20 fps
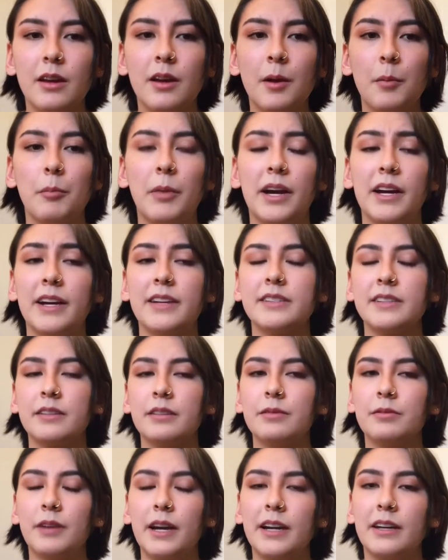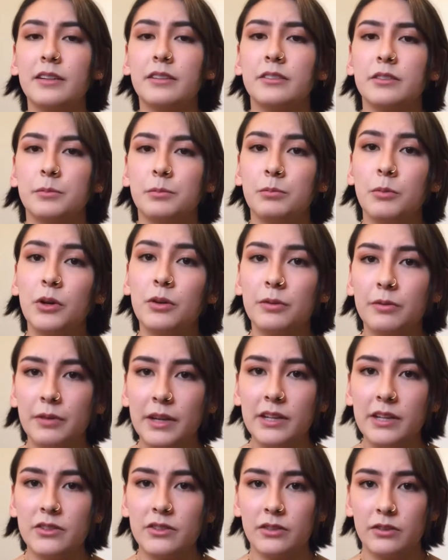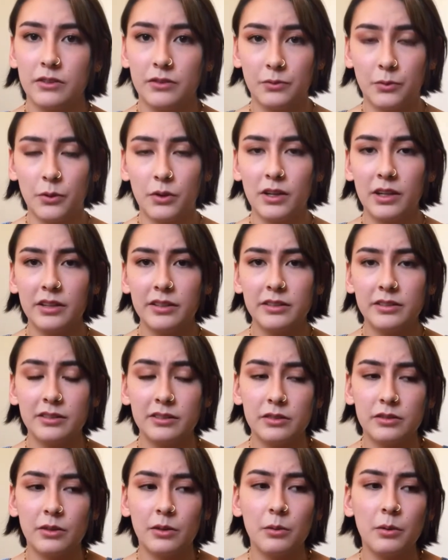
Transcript: by identifying some motivations for us. So